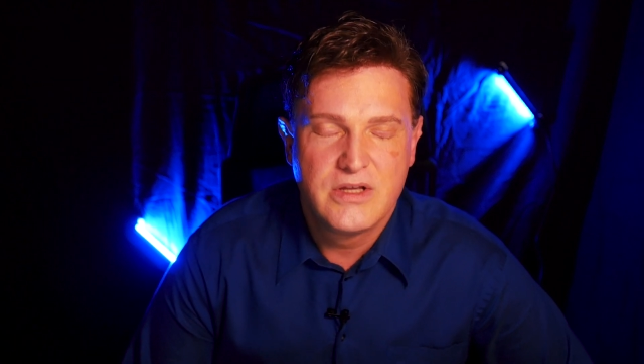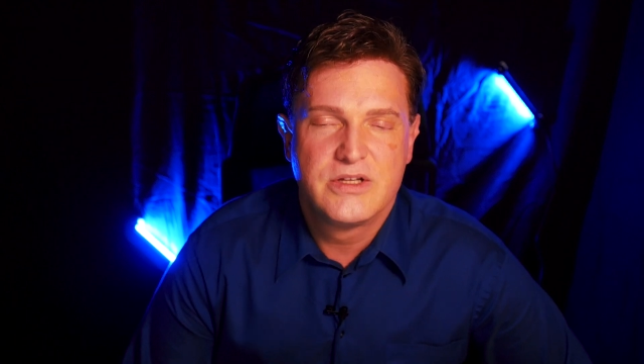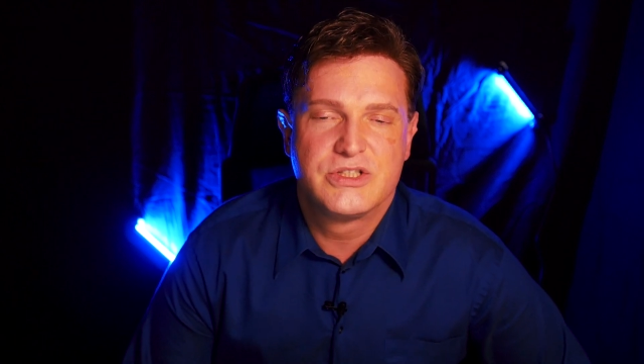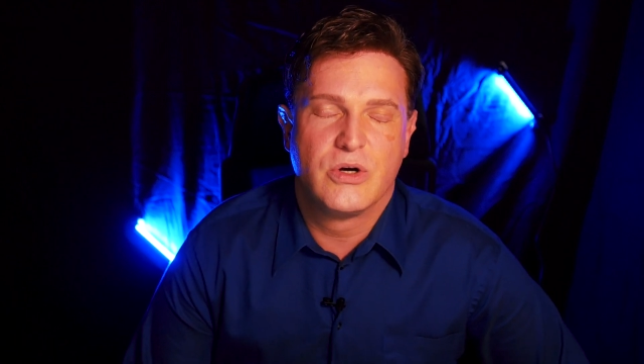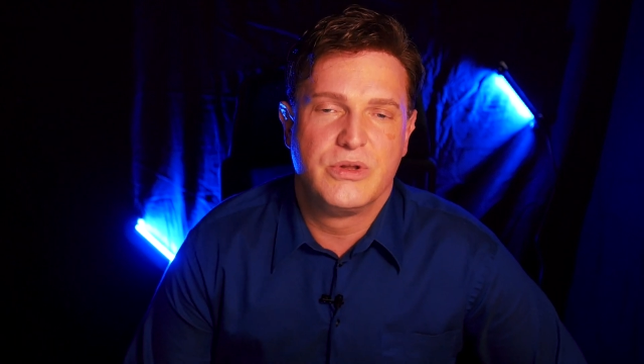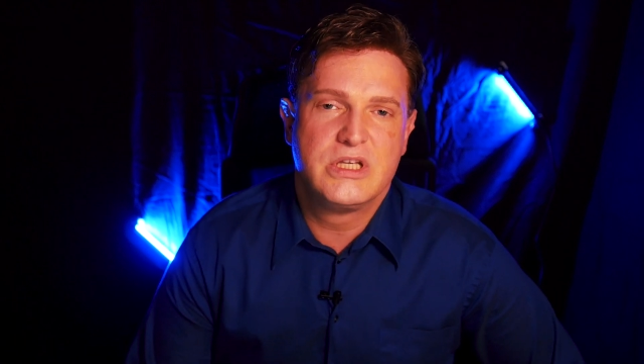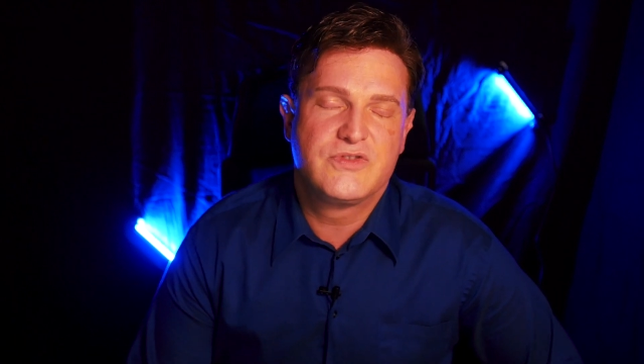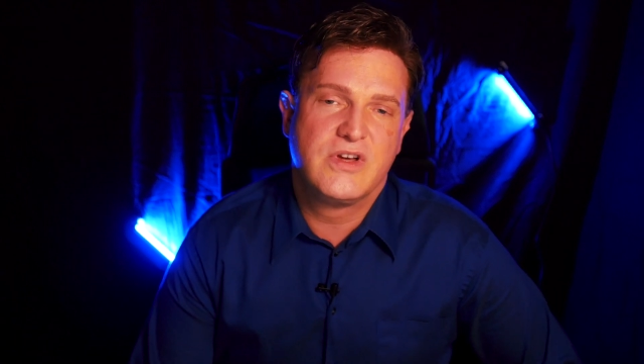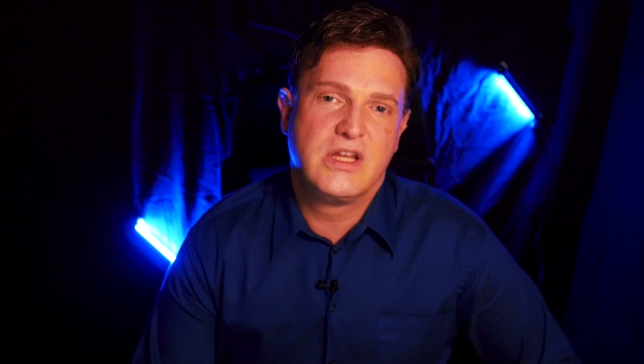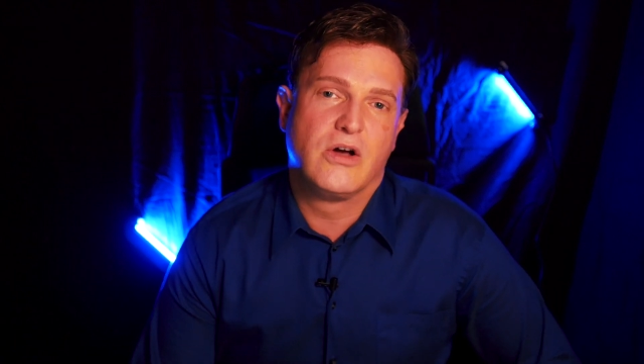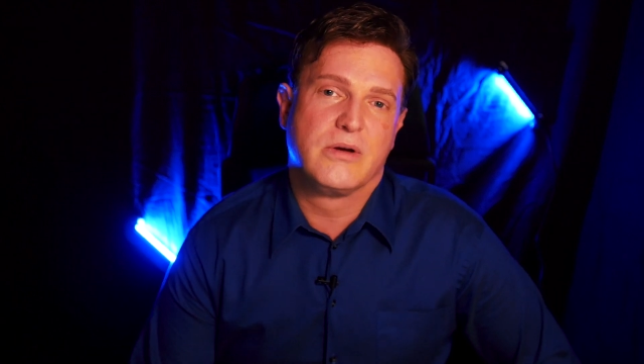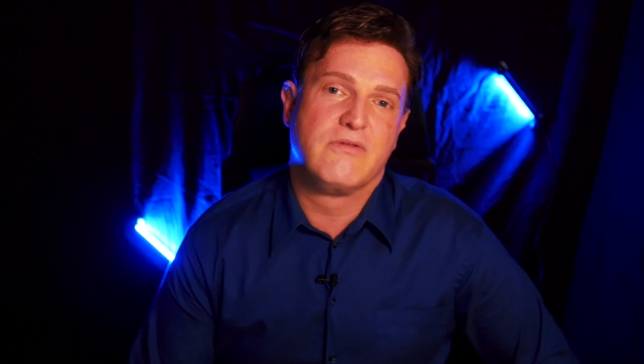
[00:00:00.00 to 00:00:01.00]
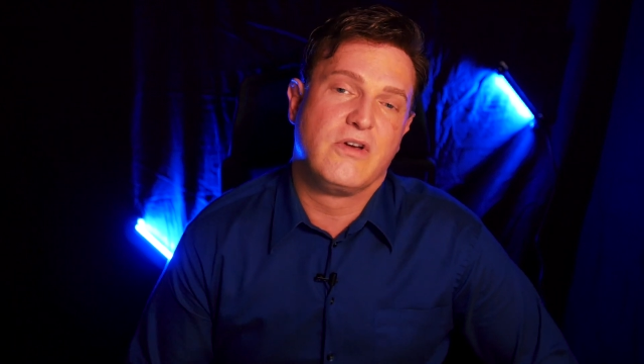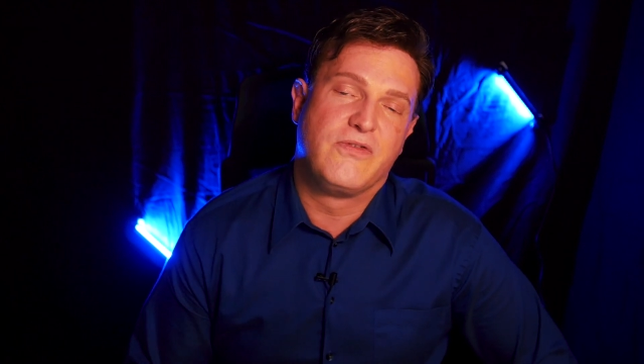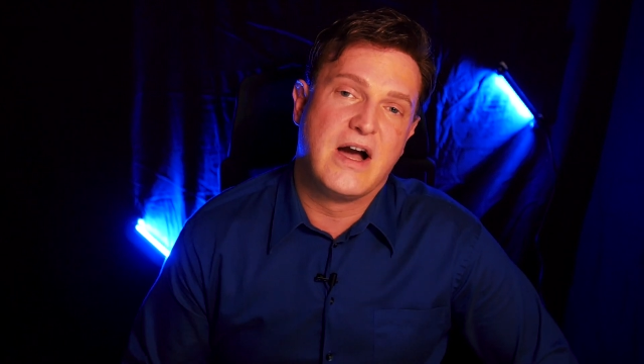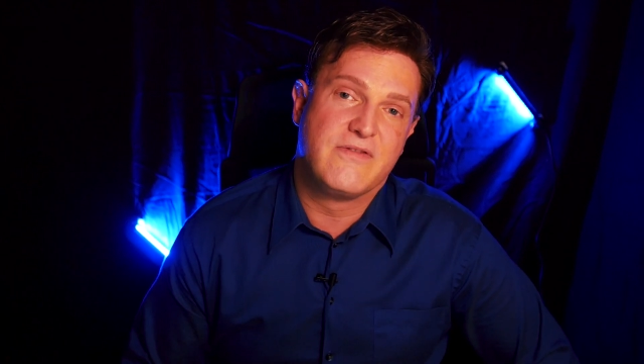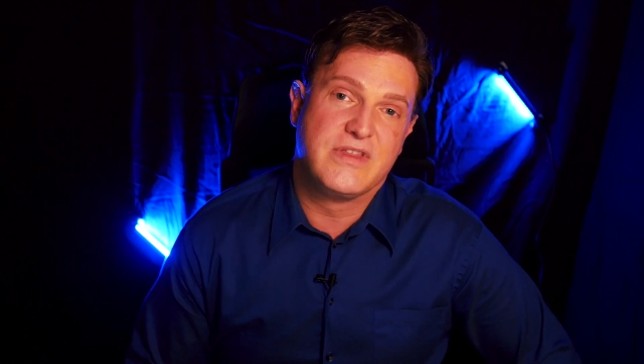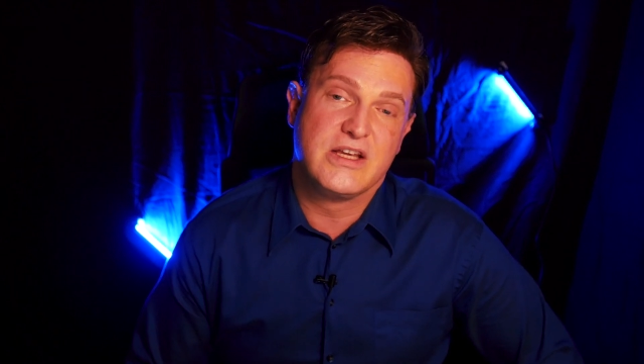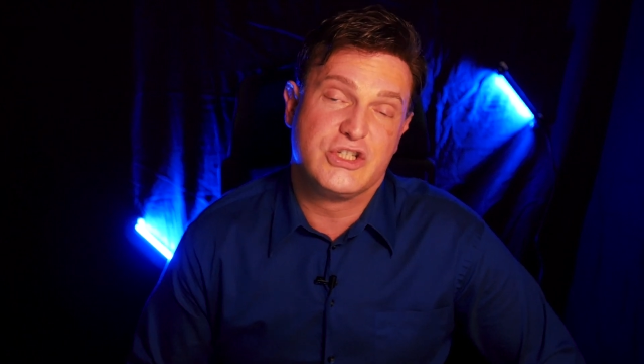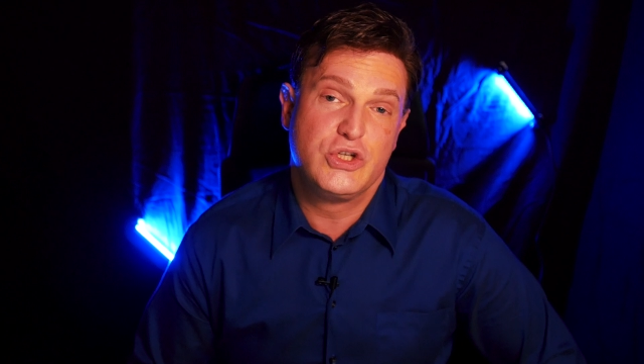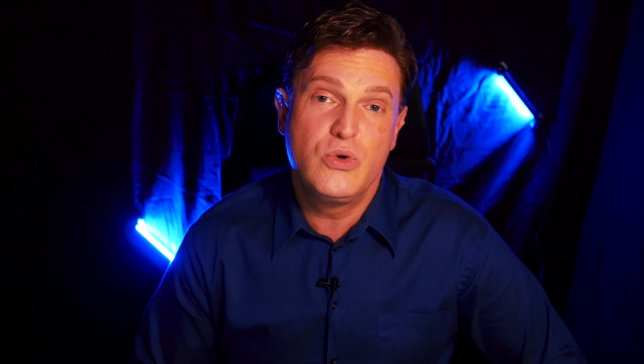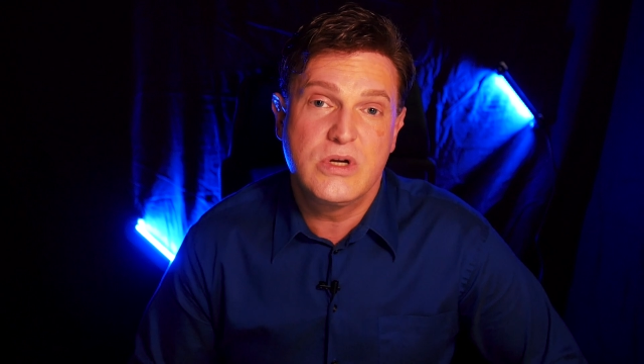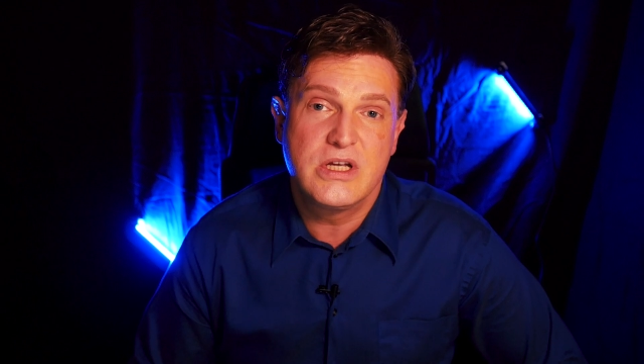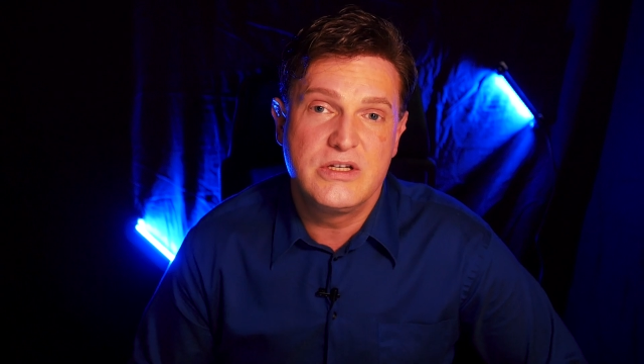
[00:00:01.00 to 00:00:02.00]
So in this video, I'll give you 5 things
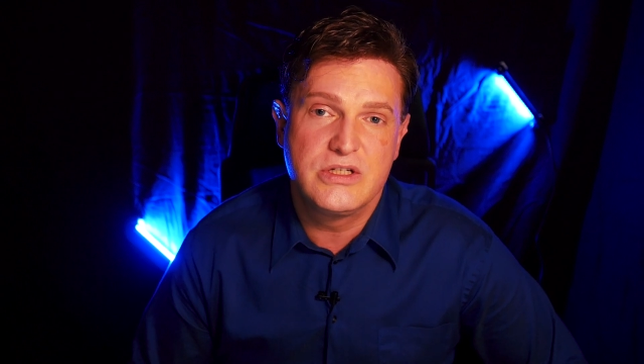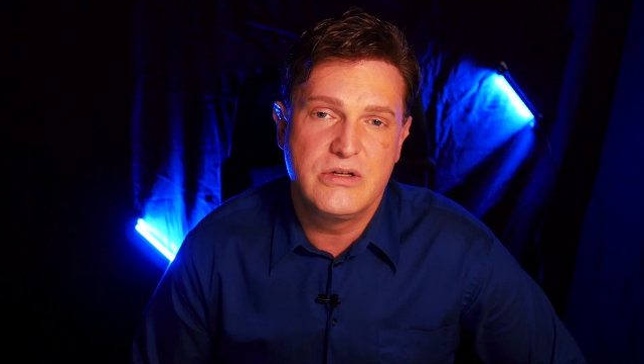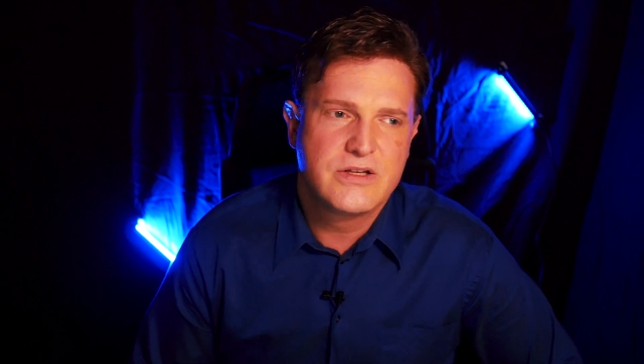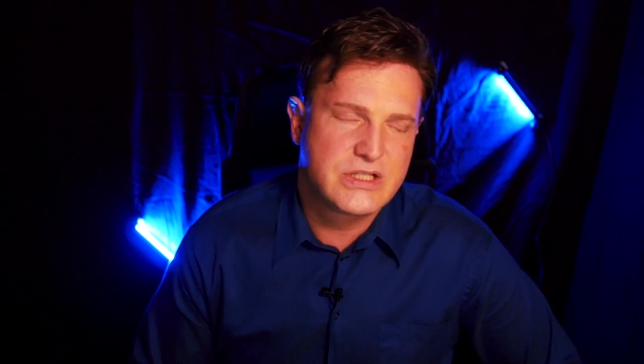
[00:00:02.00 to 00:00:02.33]
you can do.